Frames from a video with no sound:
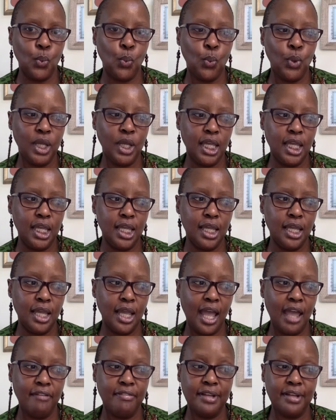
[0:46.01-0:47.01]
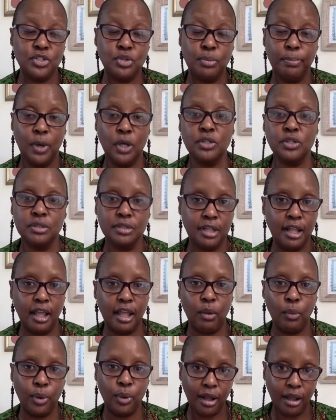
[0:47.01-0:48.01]
we have hit a
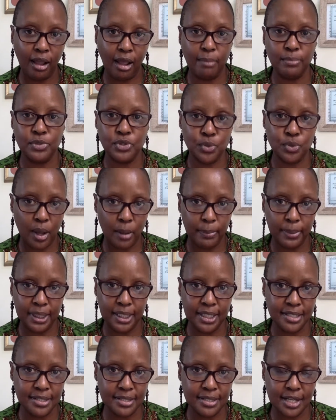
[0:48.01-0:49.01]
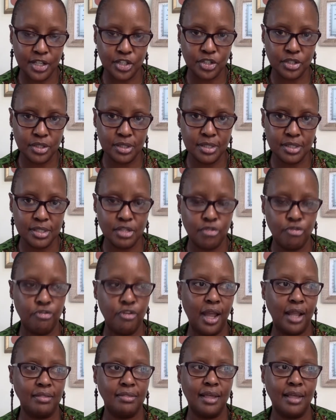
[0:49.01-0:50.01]
bottleneck when it comes to our police stations, the
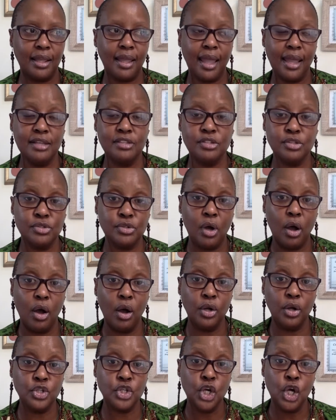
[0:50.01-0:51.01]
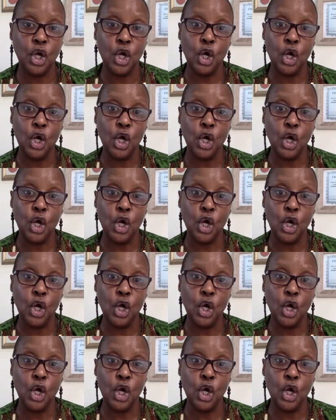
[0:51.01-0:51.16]
fact that cases aren't